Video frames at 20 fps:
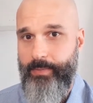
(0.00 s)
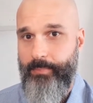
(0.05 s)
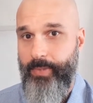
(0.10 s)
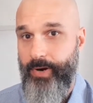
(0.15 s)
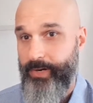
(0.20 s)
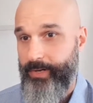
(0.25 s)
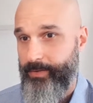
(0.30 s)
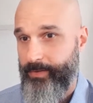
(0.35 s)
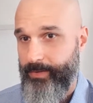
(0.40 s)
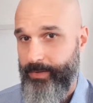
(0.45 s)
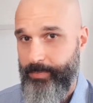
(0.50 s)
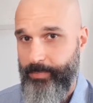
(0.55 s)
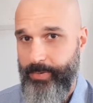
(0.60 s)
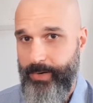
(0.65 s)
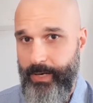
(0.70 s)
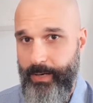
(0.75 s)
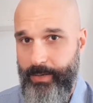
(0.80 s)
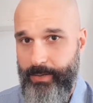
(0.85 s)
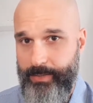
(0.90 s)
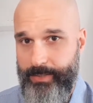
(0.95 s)
part of this
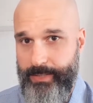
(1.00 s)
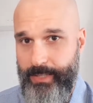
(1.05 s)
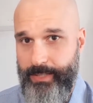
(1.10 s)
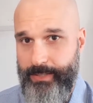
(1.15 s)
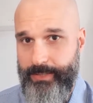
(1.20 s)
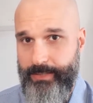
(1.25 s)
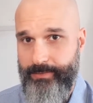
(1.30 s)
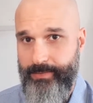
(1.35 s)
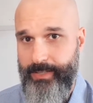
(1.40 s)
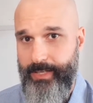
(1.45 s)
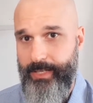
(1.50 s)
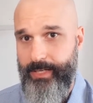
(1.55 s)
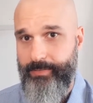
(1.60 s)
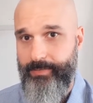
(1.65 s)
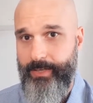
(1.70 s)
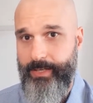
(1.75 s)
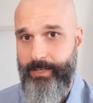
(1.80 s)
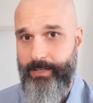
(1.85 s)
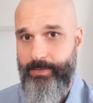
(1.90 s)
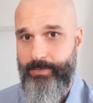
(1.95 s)
process of
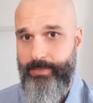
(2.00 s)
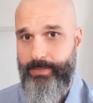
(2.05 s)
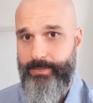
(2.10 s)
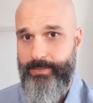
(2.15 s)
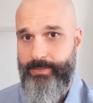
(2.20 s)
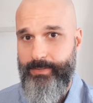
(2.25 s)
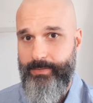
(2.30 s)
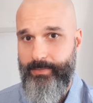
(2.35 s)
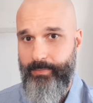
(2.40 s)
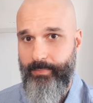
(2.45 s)
identifying interests